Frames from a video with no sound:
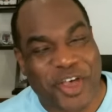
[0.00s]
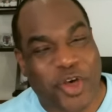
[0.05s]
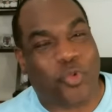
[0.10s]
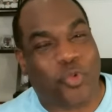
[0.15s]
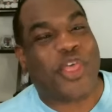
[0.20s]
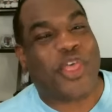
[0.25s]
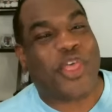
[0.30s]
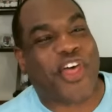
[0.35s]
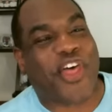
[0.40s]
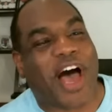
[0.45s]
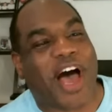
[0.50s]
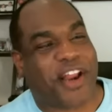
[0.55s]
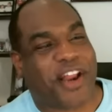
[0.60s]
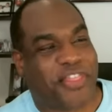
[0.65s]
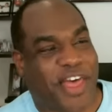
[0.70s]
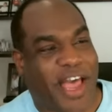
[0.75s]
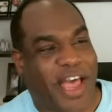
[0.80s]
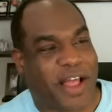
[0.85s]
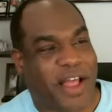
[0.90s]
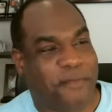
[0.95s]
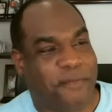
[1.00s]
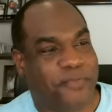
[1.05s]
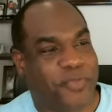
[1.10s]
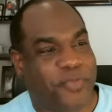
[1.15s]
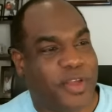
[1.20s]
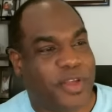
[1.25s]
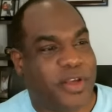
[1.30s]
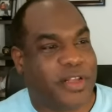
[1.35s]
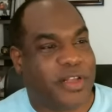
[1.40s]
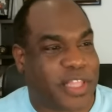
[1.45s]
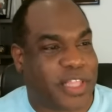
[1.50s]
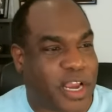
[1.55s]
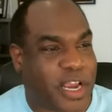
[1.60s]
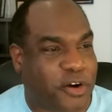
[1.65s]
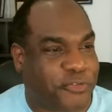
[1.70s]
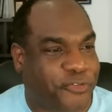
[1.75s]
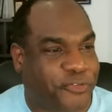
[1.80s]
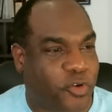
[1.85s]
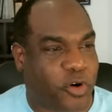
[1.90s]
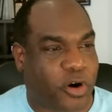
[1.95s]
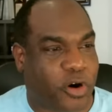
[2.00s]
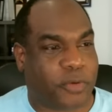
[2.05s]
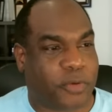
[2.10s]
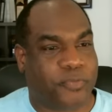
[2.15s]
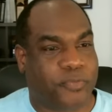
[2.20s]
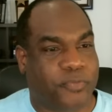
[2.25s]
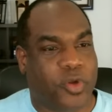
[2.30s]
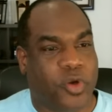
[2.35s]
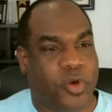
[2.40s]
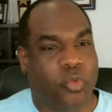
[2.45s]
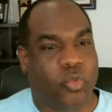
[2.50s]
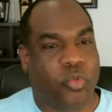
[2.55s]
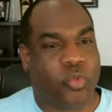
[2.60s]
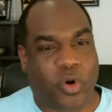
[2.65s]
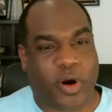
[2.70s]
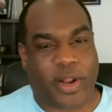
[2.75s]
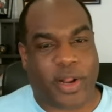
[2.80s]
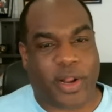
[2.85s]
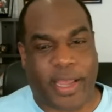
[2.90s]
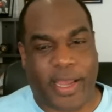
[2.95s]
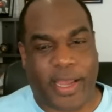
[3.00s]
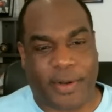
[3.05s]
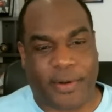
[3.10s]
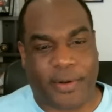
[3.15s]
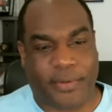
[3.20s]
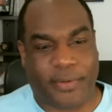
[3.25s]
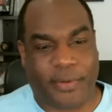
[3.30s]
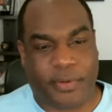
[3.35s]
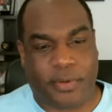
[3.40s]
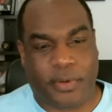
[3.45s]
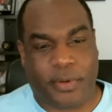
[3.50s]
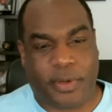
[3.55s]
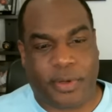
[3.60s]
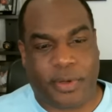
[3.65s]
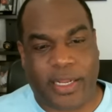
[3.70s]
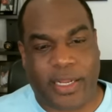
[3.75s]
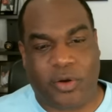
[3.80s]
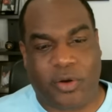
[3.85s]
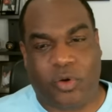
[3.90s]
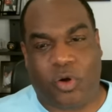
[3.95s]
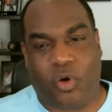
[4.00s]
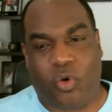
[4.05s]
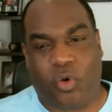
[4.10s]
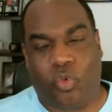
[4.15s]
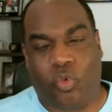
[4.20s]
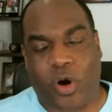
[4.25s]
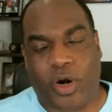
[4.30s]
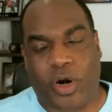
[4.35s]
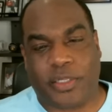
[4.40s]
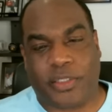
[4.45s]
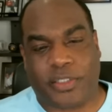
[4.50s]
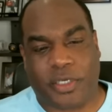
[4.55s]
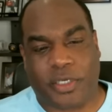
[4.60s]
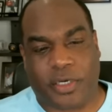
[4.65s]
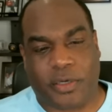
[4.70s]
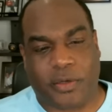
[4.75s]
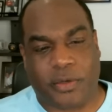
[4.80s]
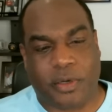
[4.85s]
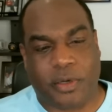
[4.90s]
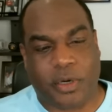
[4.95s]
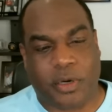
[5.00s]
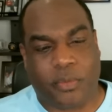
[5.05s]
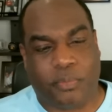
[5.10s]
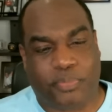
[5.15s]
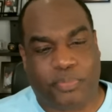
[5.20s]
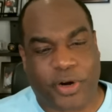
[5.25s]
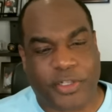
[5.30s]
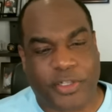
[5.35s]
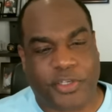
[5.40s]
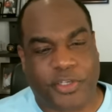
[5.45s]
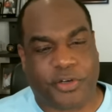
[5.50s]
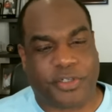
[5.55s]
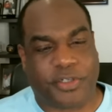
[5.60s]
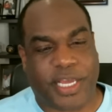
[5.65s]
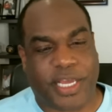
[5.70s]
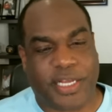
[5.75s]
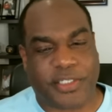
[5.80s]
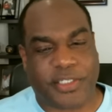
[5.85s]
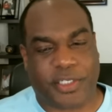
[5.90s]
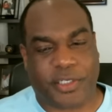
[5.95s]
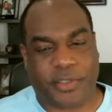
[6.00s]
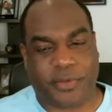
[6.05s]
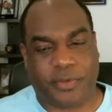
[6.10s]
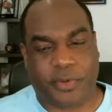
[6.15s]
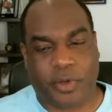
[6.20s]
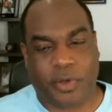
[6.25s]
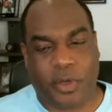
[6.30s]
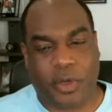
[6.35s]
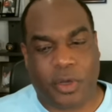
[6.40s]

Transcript: we thought of that. Therefore, we went ahead and wanted to bring to your attention